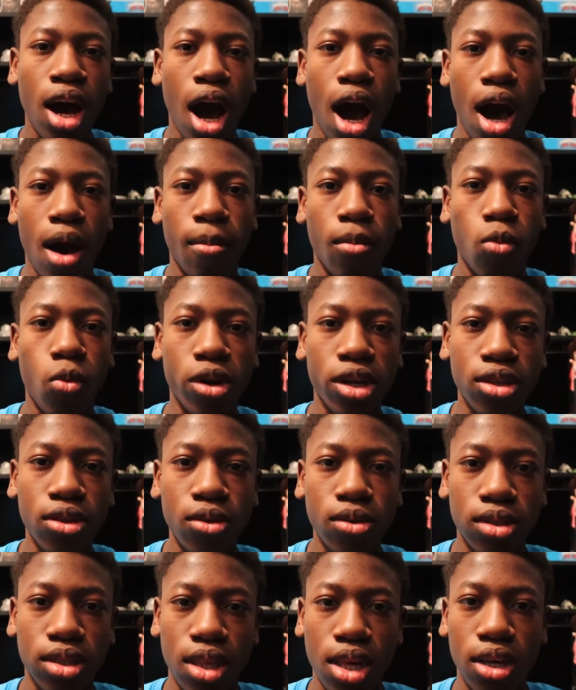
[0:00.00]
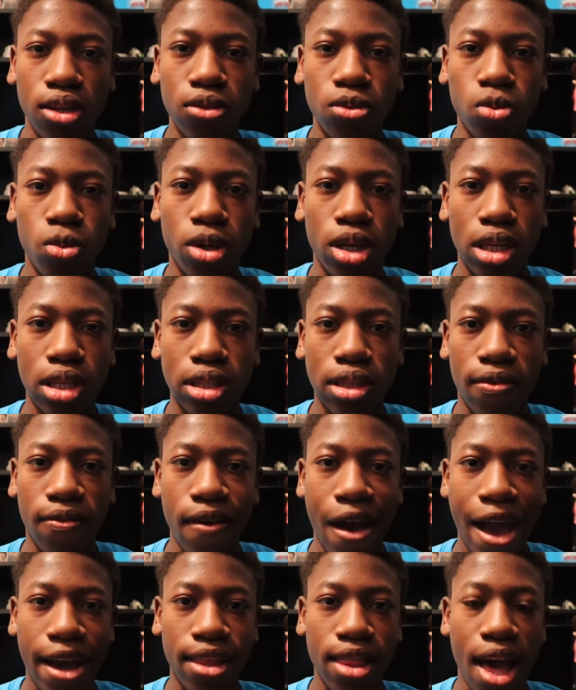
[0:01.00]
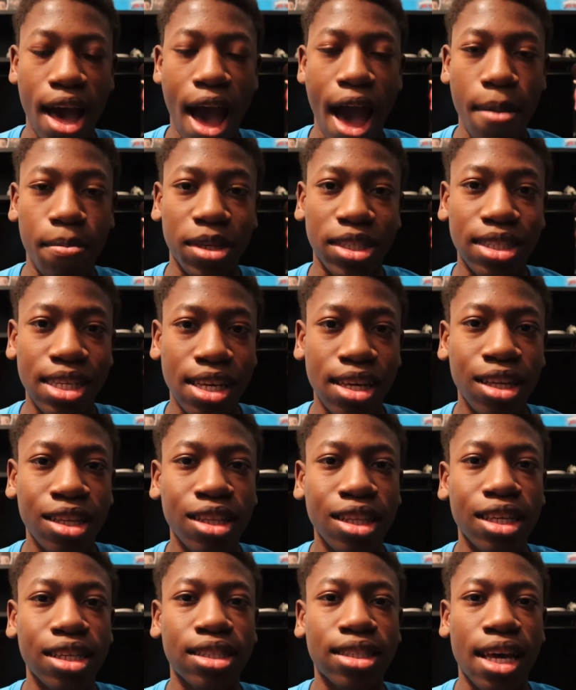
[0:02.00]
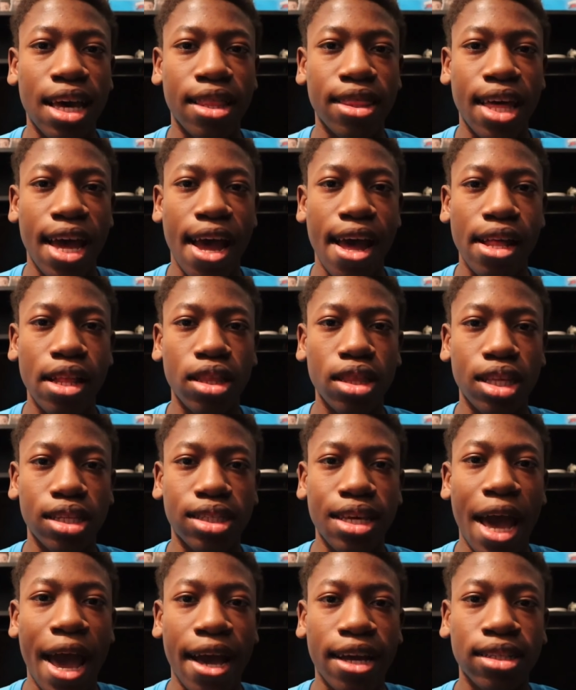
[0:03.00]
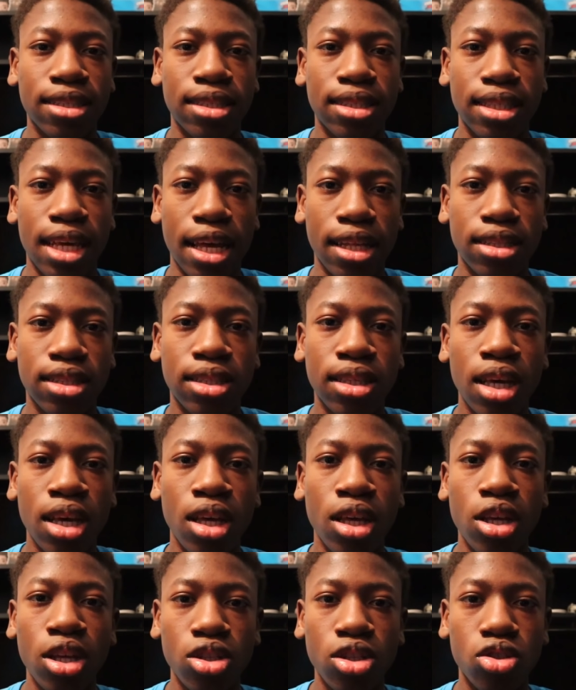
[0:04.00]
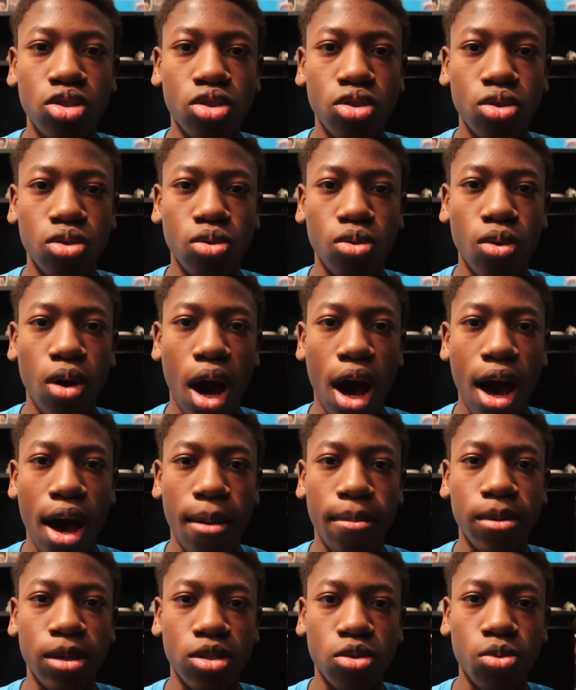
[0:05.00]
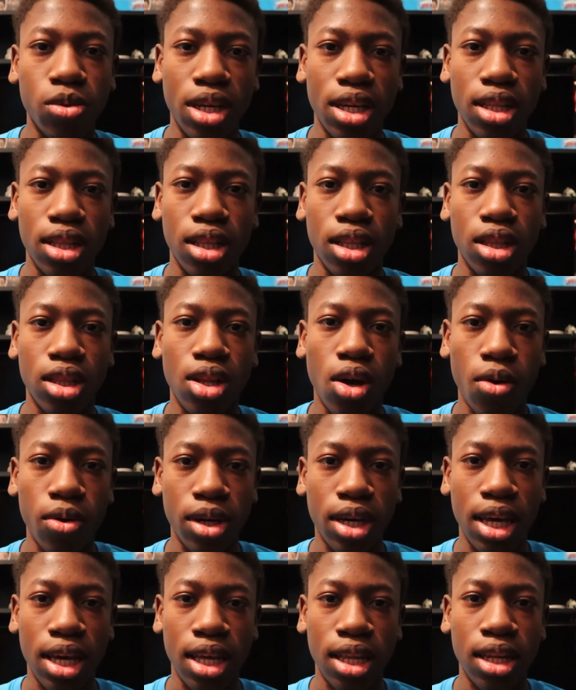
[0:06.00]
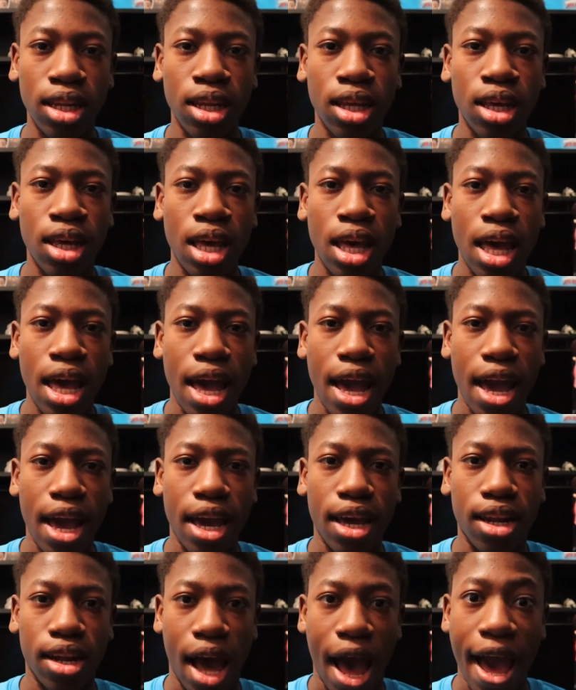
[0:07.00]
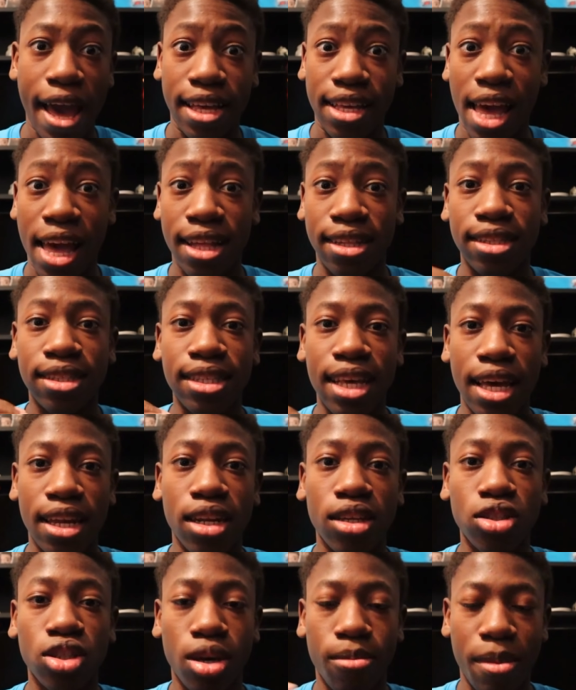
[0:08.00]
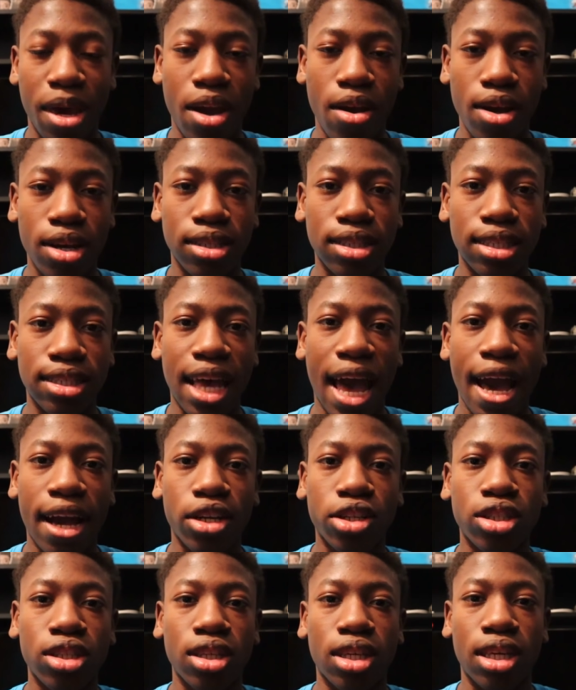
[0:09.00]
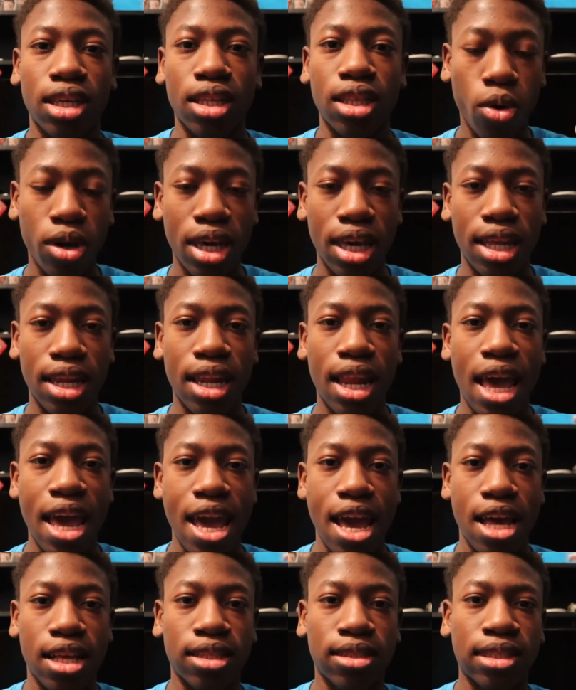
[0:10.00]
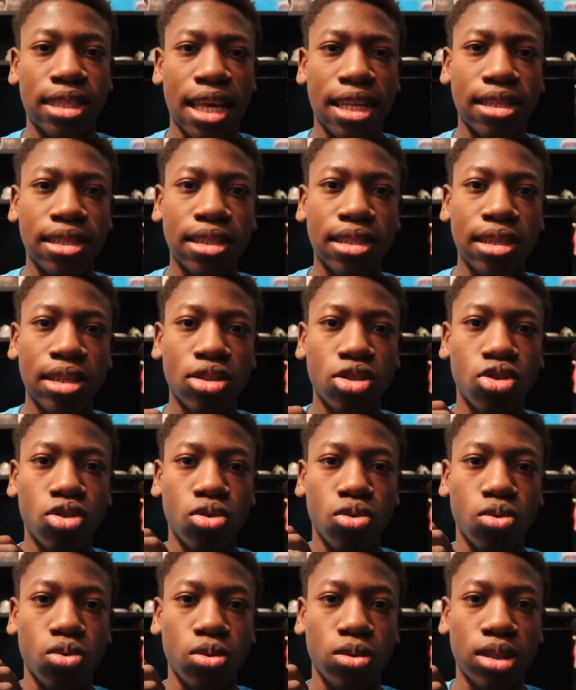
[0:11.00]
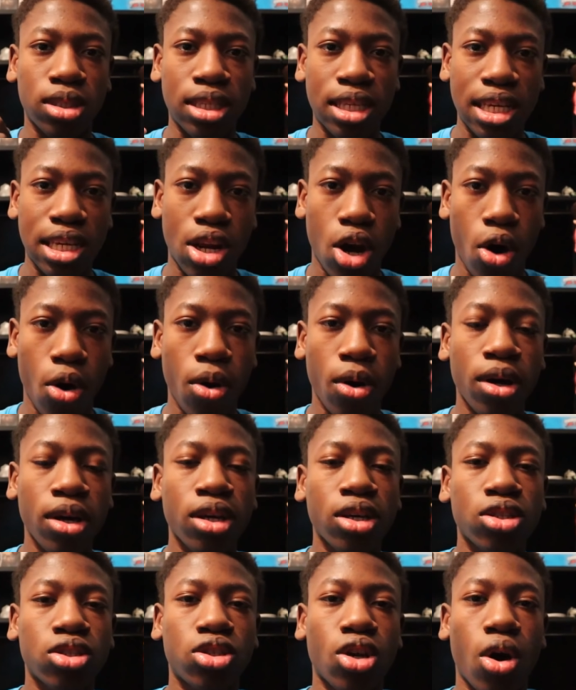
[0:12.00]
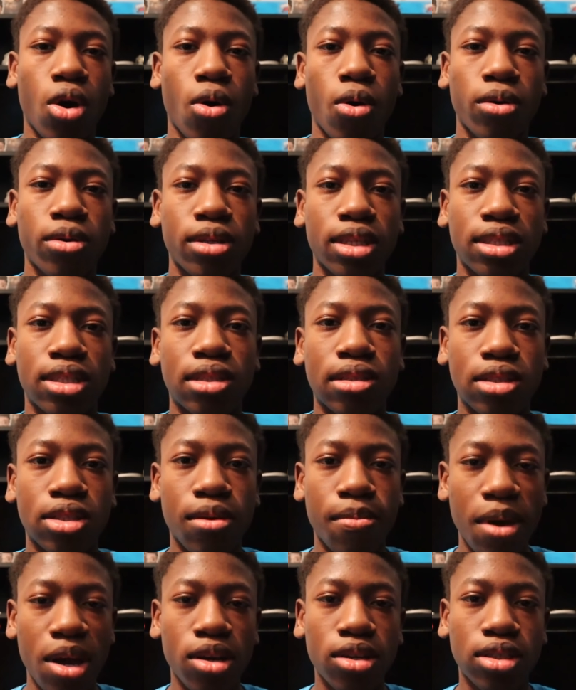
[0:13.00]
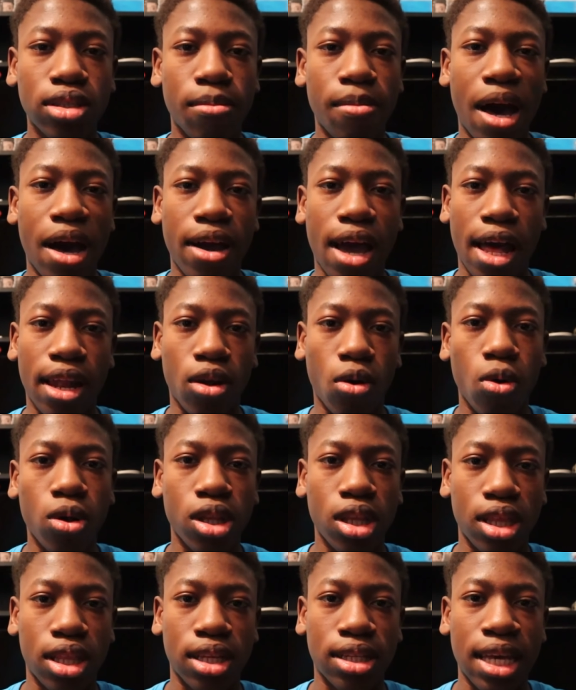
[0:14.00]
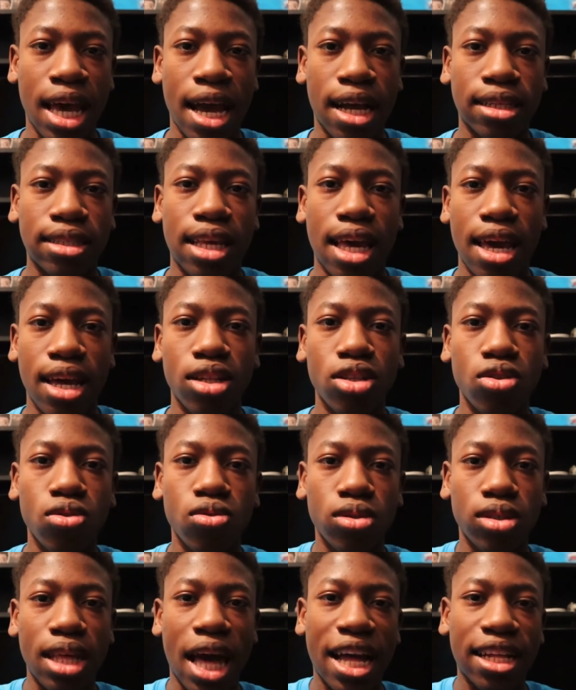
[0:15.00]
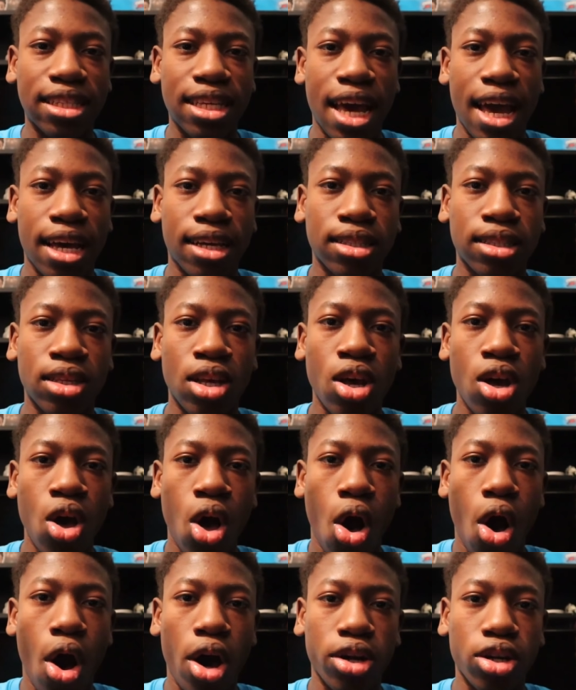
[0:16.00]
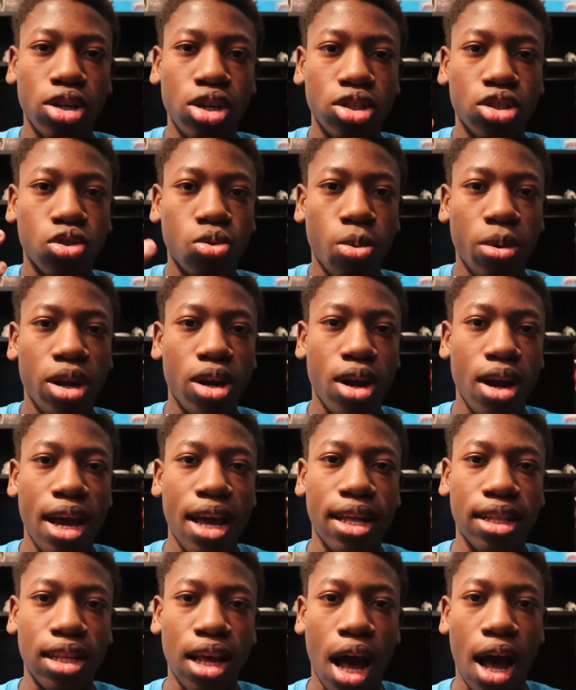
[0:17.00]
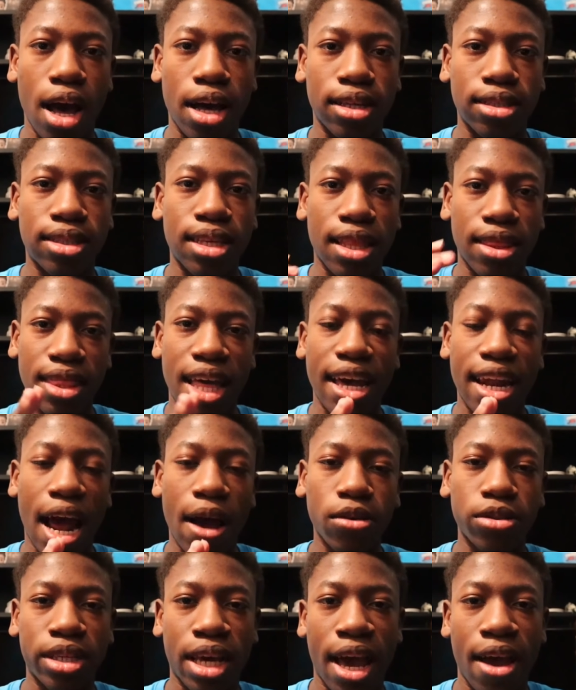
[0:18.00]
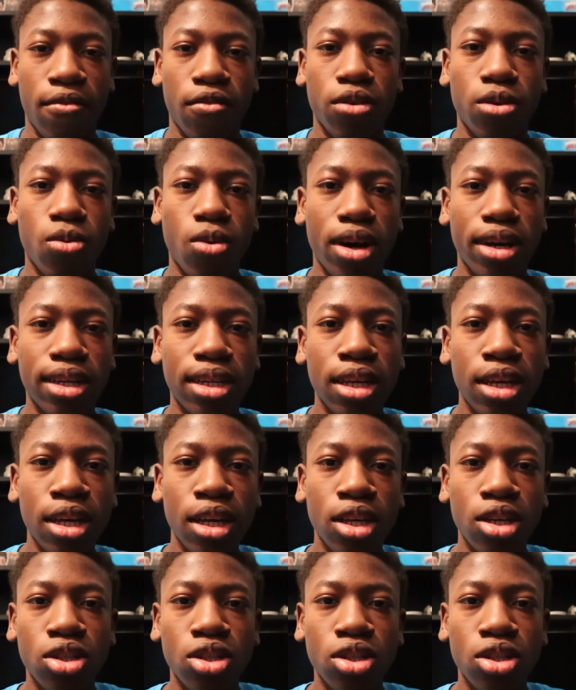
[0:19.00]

One of those things was the fact that I mistakenly said that the text sent to between Logan and I had said Damaris is actually Logan sent to Tito. So Damaris somehow got a hold of the text and used that text on her Twitter and sent that out to everyone.